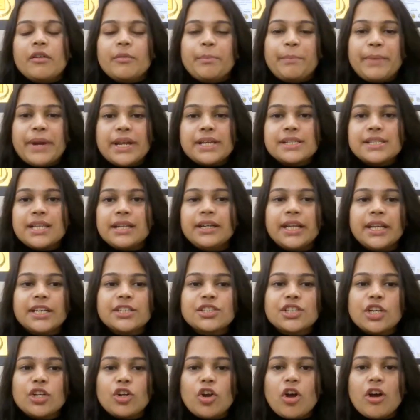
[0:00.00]

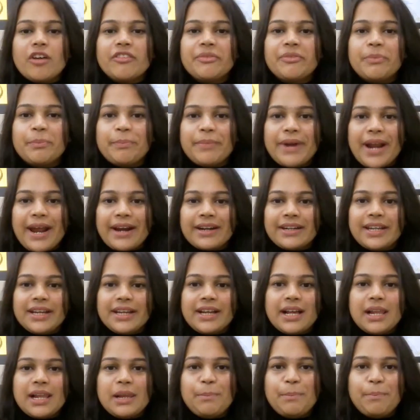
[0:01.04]
Presentation of
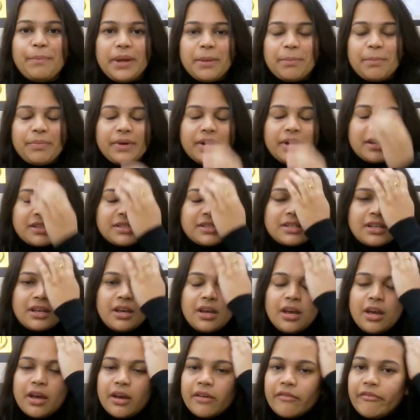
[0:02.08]
practical papers.
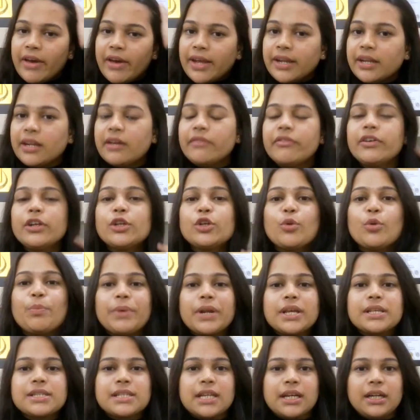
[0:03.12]
Whenever you
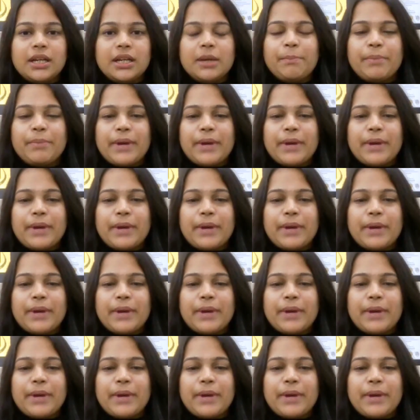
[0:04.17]
present a